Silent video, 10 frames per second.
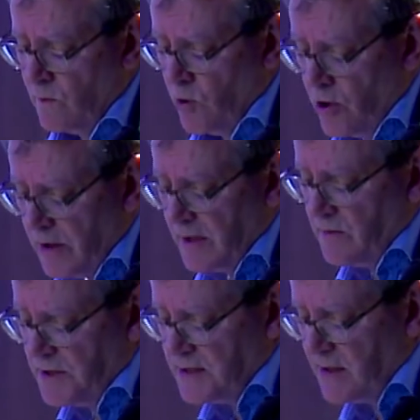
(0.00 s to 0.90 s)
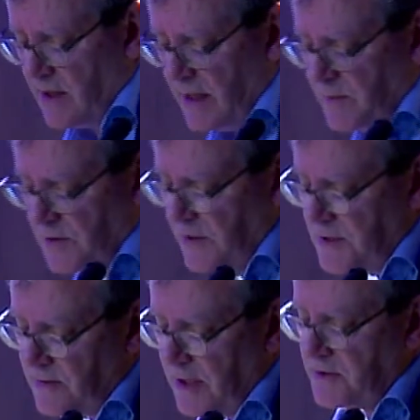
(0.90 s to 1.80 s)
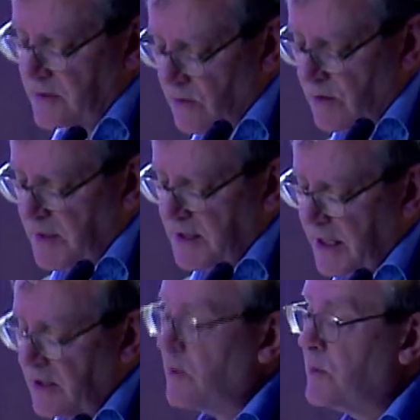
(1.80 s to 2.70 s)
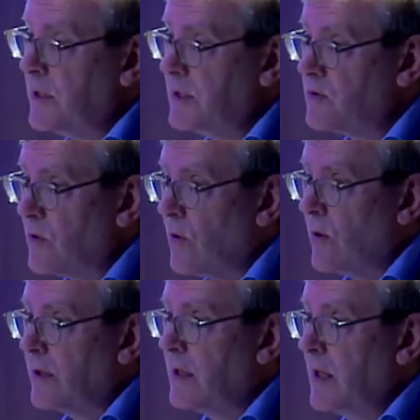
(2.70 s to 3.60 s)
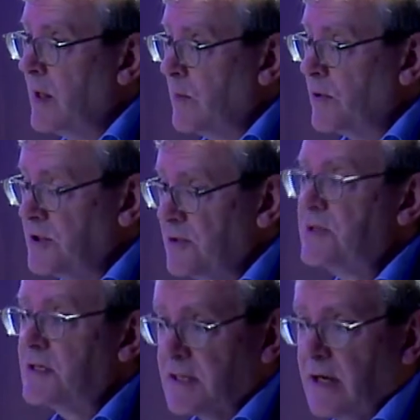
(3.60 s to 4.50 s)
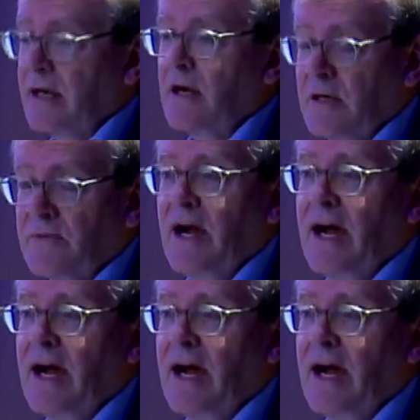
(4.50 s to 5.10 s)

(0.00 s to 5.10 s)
work in which the line between structure and ornament cannot be drawn produces a kind of